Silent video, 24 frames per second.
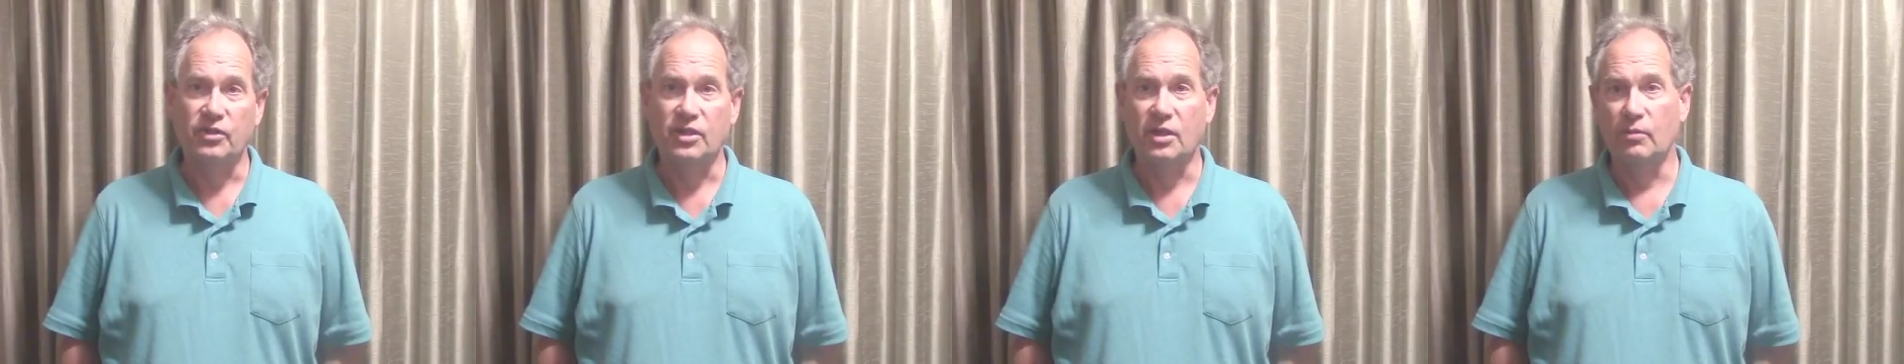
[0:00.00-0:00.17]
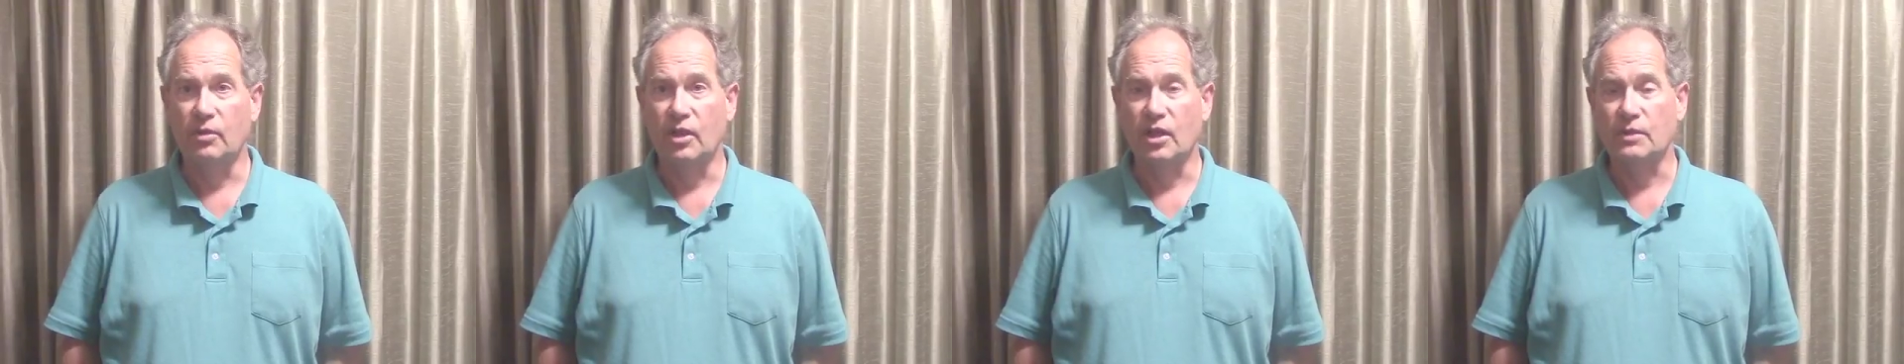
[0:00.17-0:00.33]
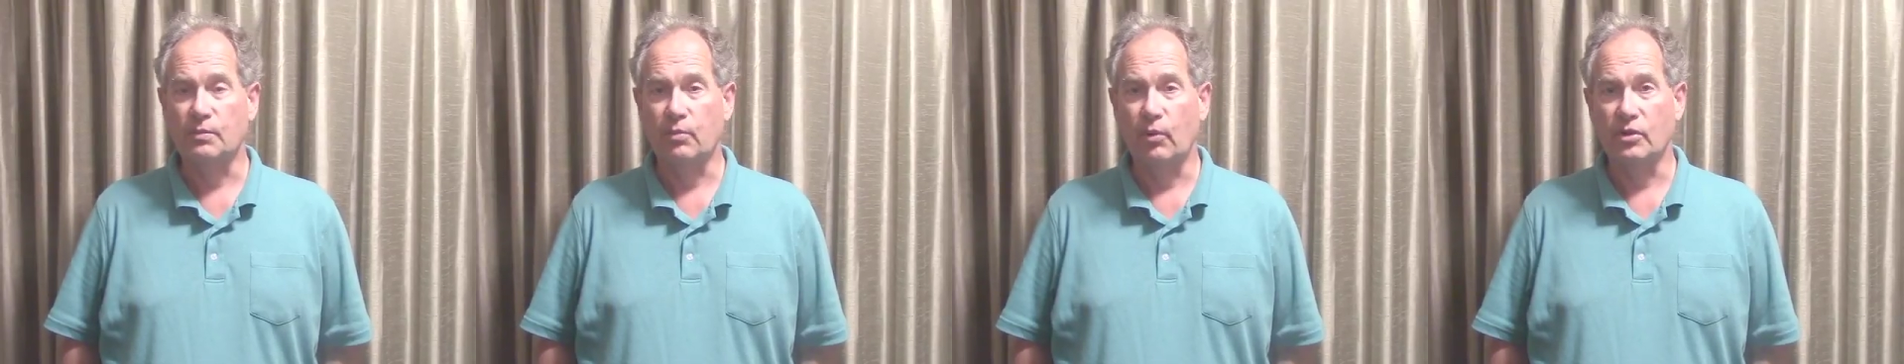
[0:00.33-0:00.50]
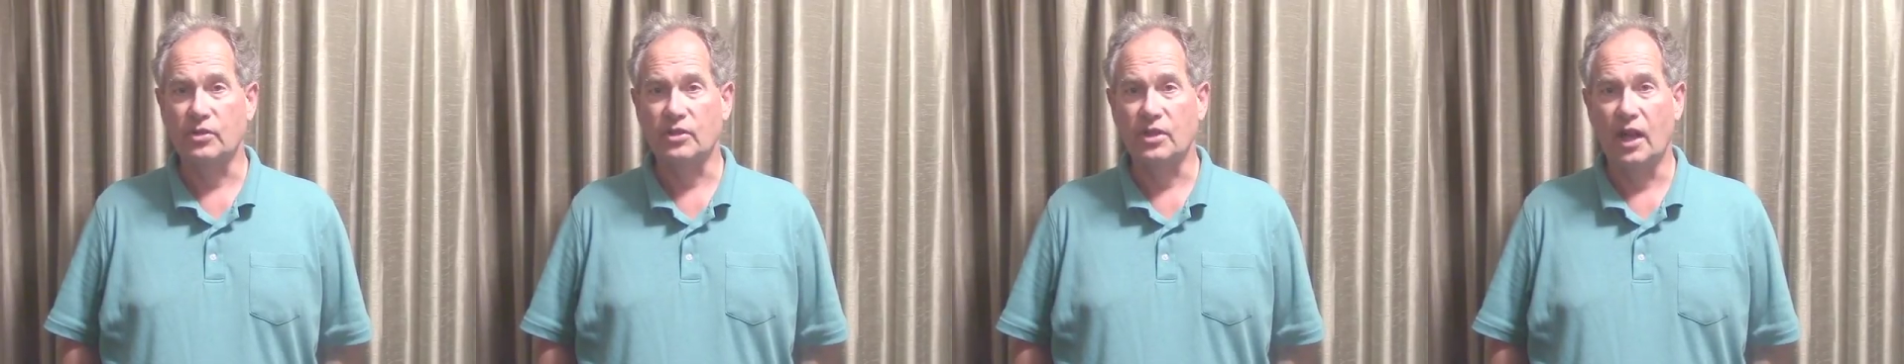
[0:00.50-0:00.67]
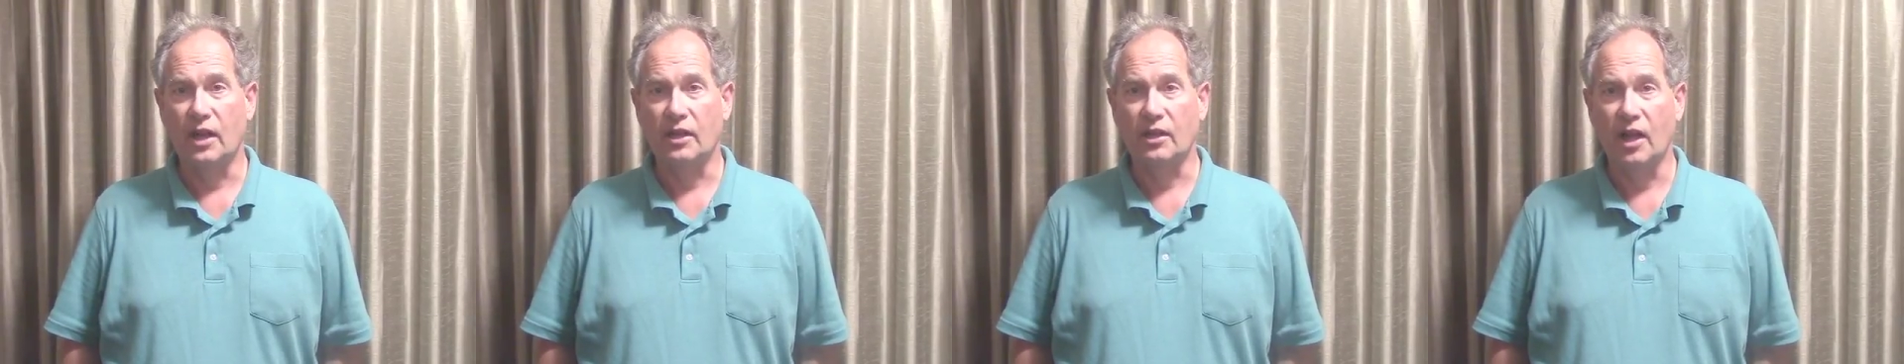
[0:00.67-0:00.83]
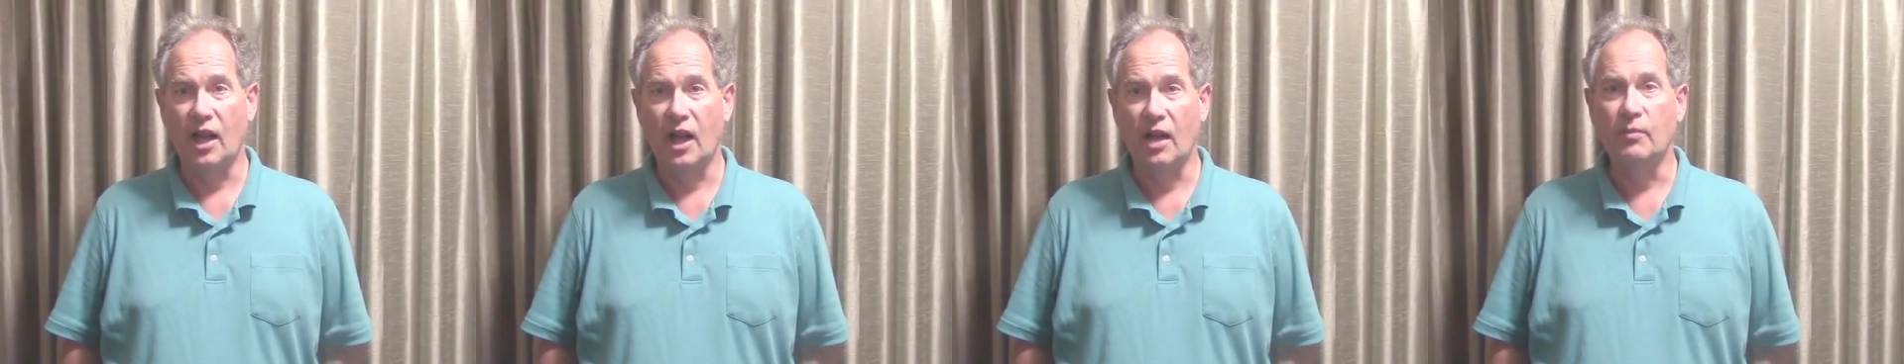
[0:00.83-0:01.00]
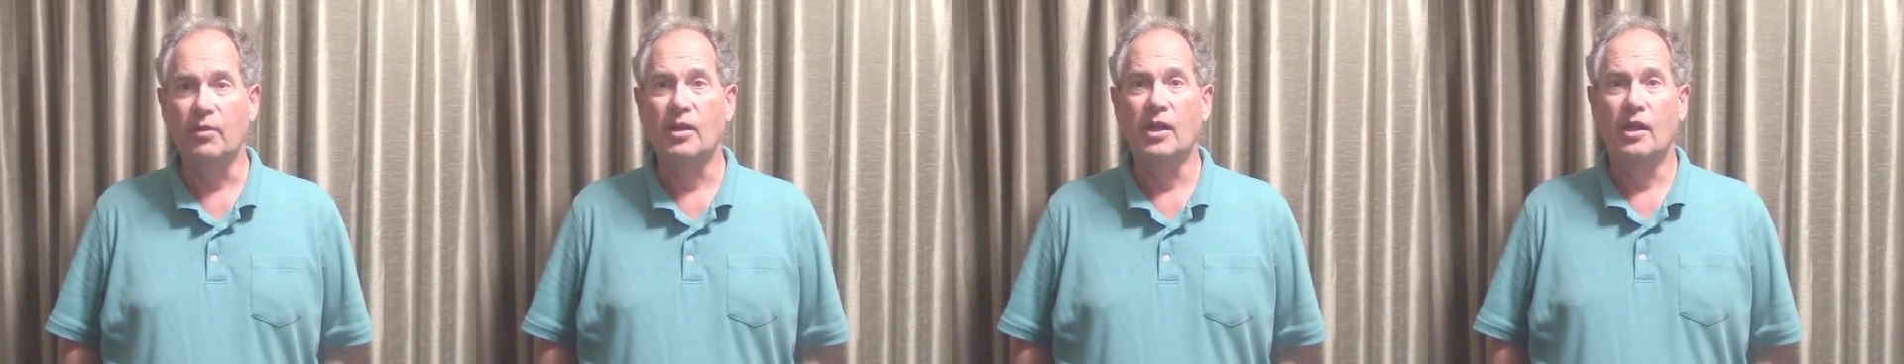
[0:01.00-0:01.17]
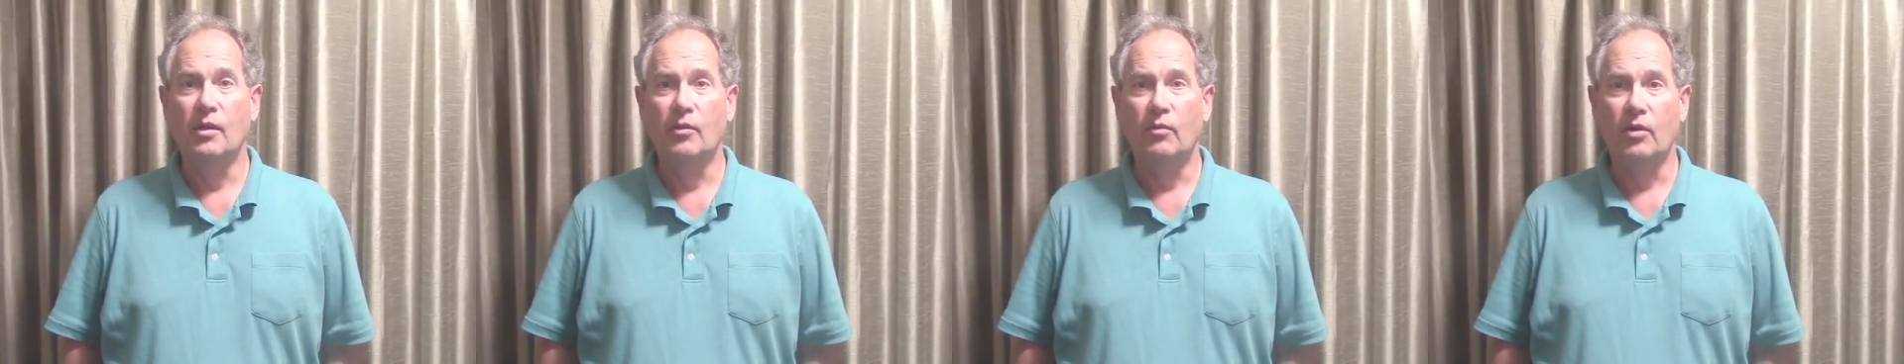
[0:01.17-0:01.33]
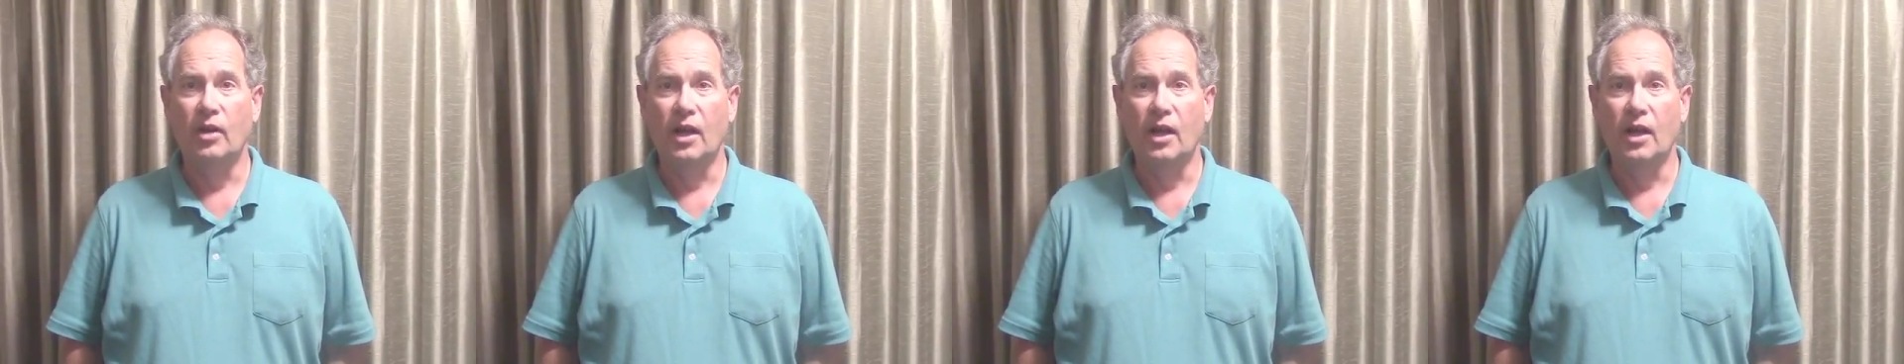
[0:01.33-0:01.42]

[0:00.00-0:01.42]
CBSSports.com.